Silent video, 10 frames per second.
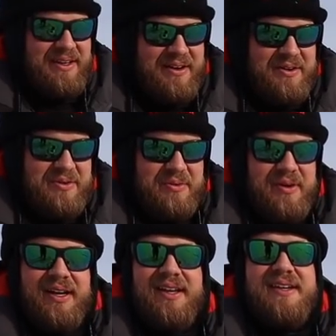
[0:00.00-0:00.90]
there.
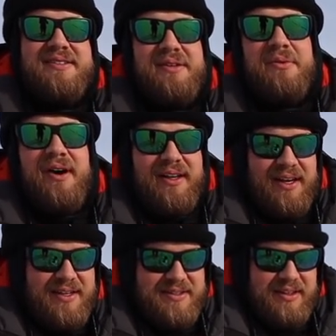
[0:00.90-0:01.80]
Walleyes are
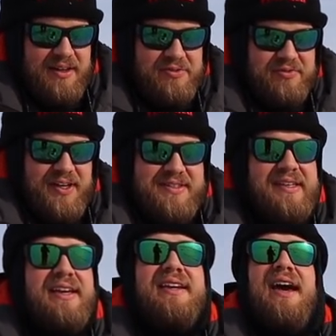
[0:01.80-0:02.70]
walleyes and they're
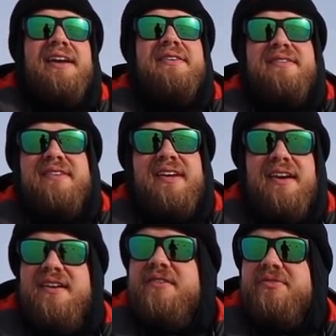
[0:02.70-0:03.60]
fussy. And I don't even
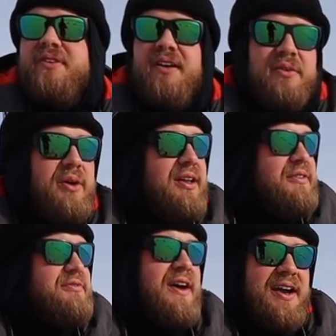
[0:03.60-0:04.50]
care if you're on a
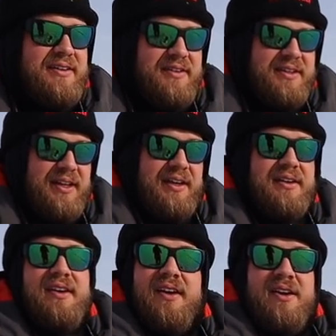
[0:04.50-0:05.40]
walleye factory, like
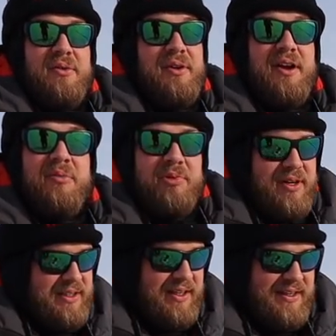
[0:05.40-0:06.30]
we're on Upper
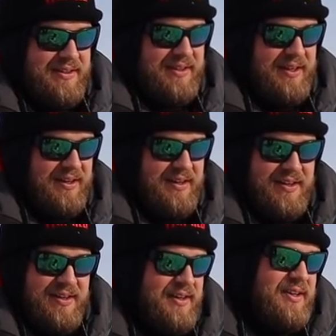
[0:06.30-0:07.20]
Red Lake today.
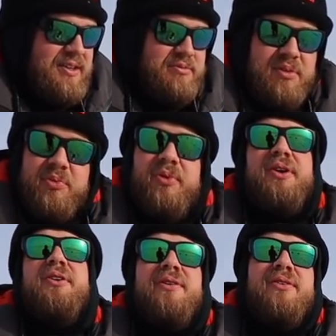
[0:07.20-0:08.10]
People were
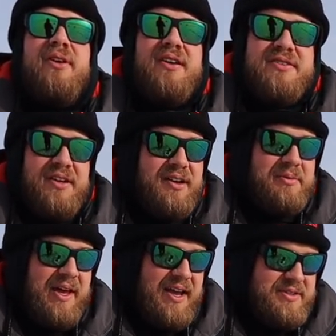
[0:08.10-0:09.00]
crushing
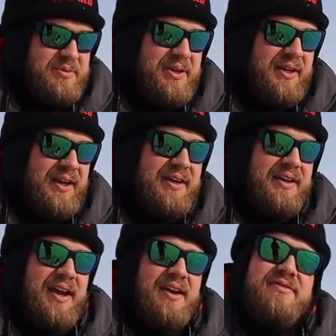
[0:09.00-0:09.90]
them last weekend.
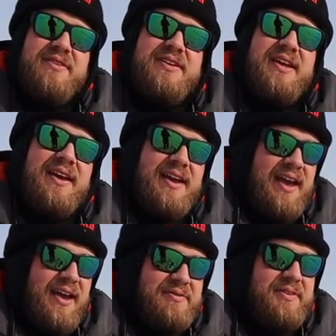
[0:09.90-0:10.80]
And every day
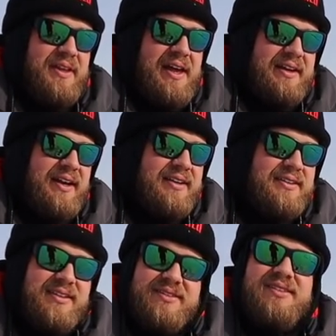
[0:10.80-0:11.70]
after that, it got a
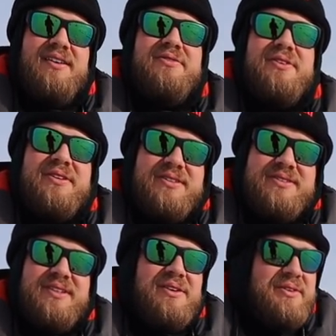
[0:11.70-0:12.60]
little tougher, a little
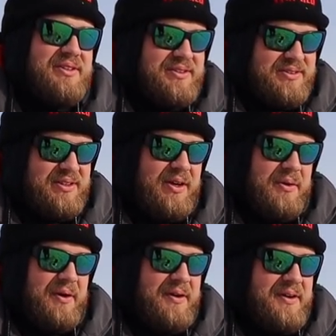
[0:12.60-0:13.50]
slower, a little
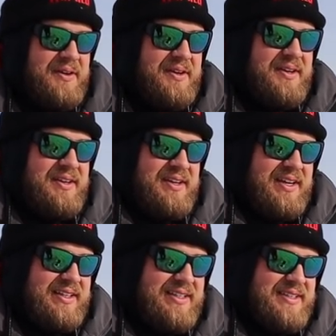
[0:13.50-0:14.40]
slower.
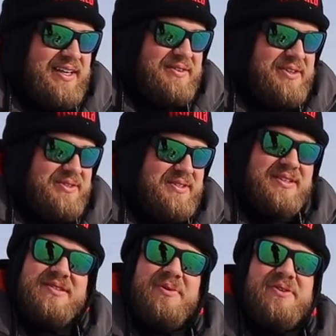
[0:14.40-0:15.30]
And that's kind of one of those
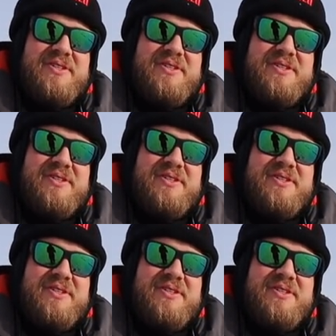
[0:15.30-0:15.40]
things about